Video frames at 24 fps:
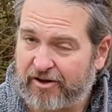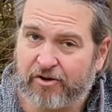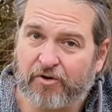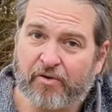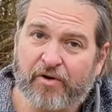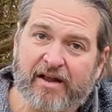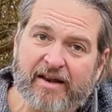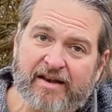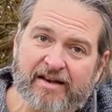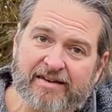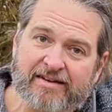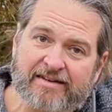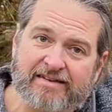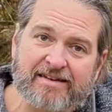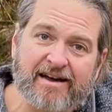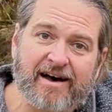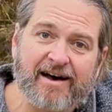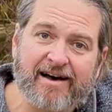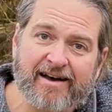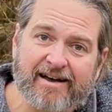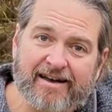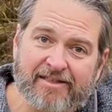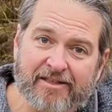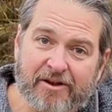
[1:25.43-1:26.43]
green
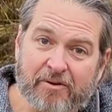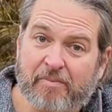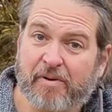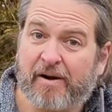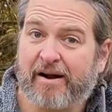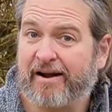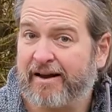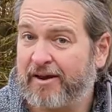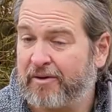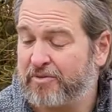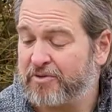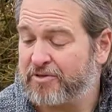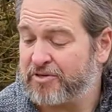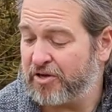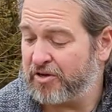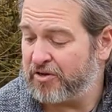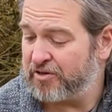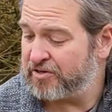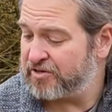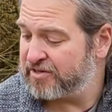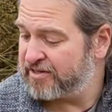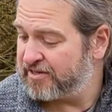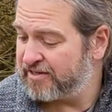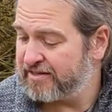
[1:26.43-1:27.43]
dye that apparently was
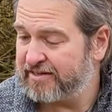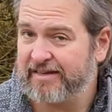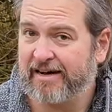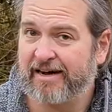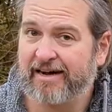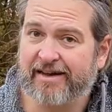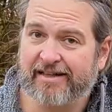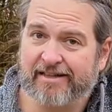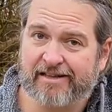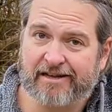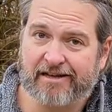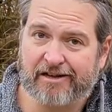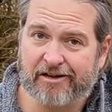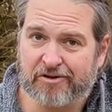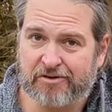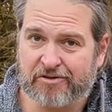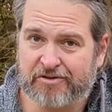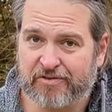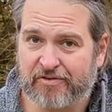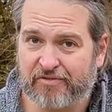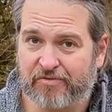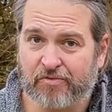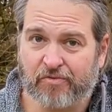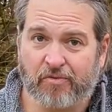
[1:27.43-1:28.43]
used to dye the
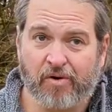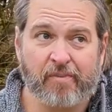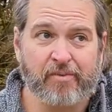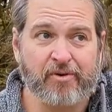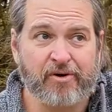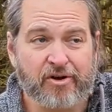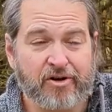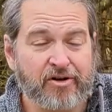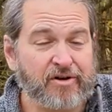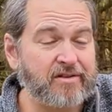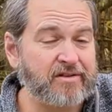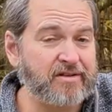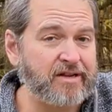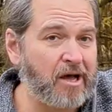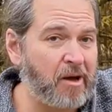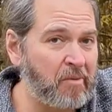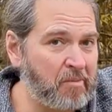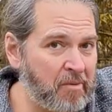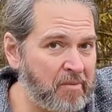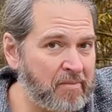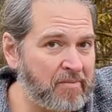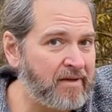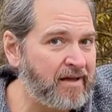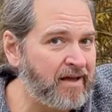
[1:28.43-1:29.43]
clothes of Robin Hood to help
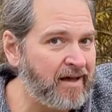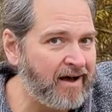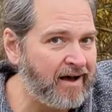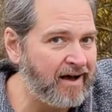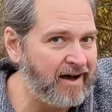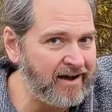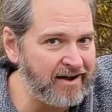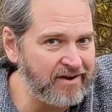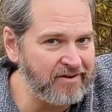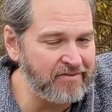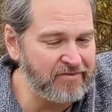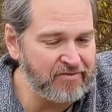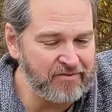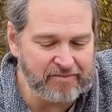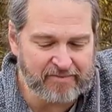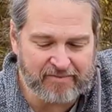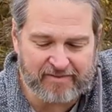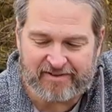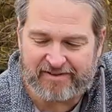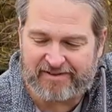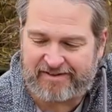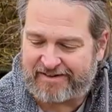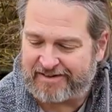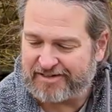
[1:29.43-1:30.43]
him hide from
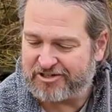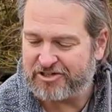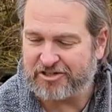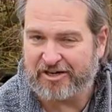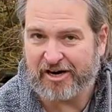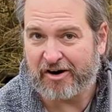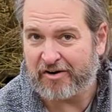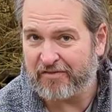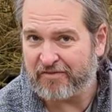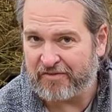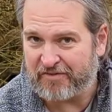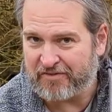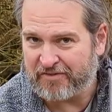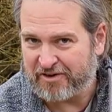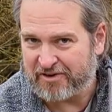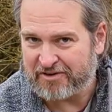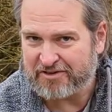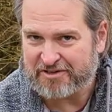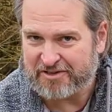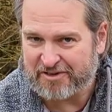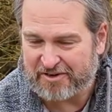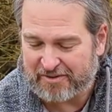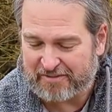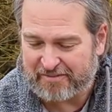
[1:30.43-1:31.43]
the Sheriff of
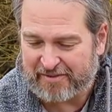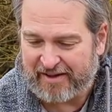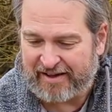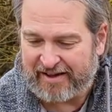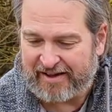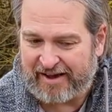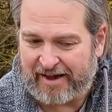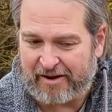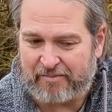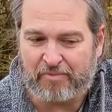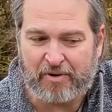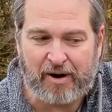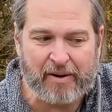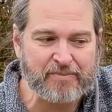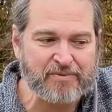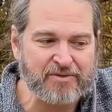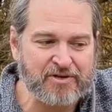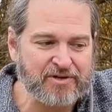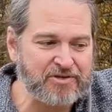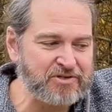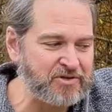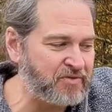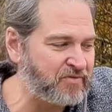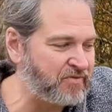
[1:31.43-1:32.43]
Nottingham, and perhaps
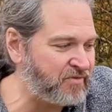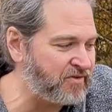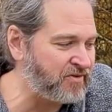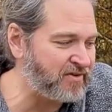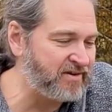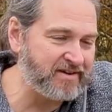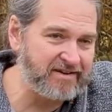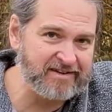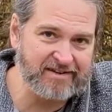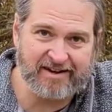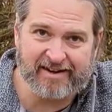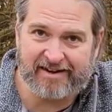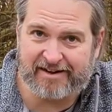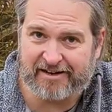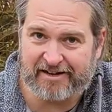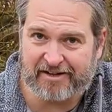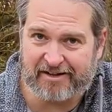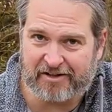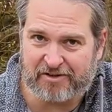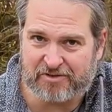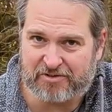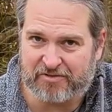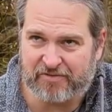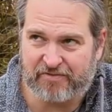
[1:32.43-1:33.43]
also for dyeing the
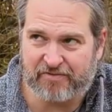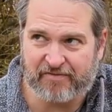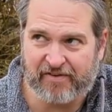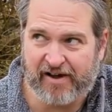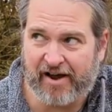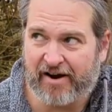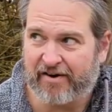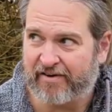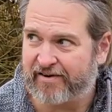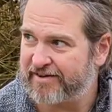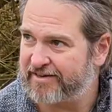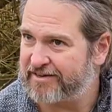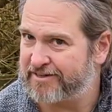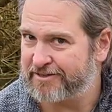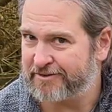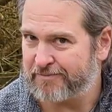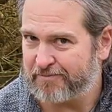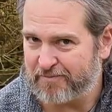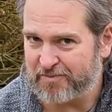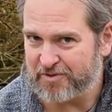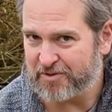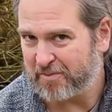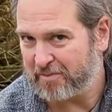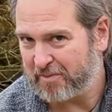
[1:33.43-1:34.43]
clothes of fairies,
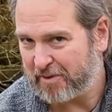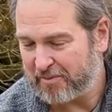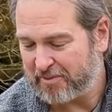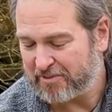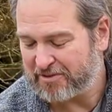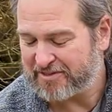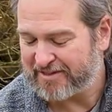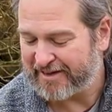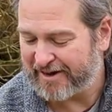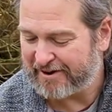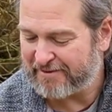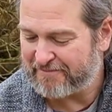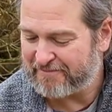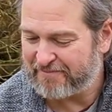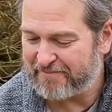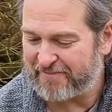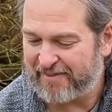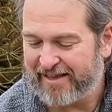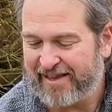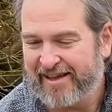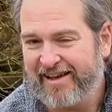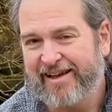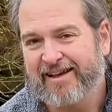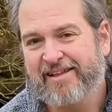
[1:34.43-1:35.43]
some people say.
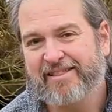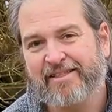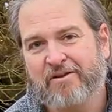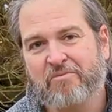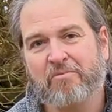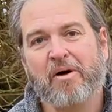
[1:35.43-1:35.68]
The